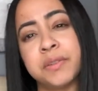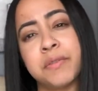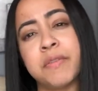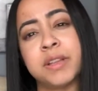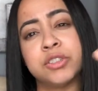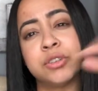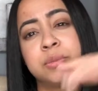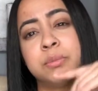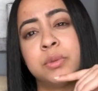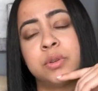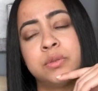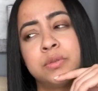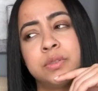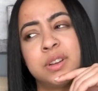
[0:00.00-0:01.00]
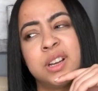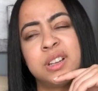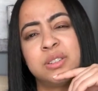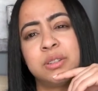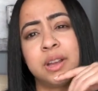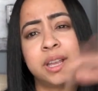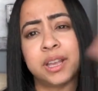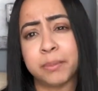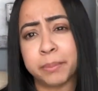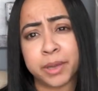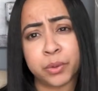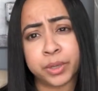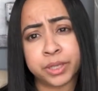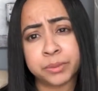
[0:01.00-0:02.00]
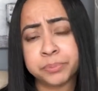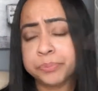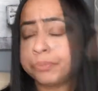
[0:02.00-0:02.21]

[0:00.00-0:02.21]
Adventure, both. I don't know, I can't pick one.